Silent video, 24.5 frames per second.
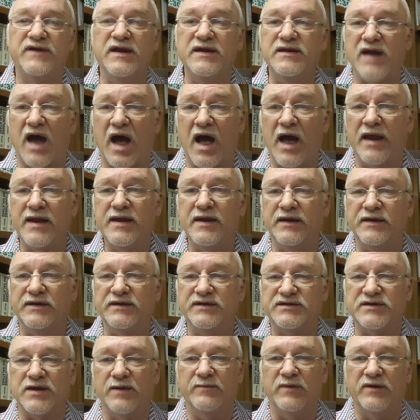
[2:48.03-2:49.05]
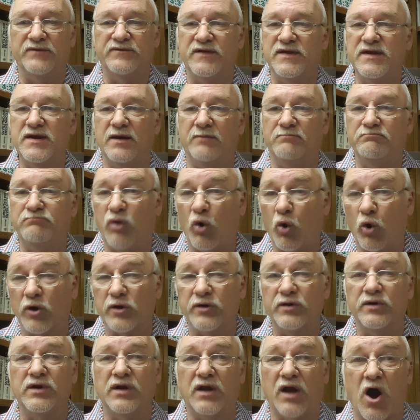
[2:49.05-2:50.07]
denying some of the
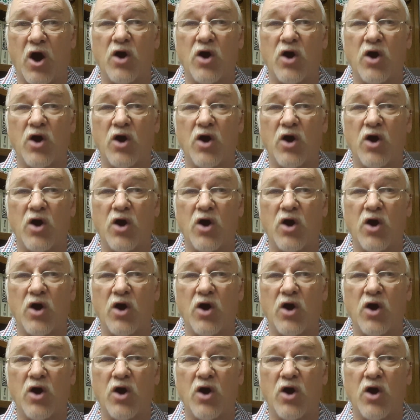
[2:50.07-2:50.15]
important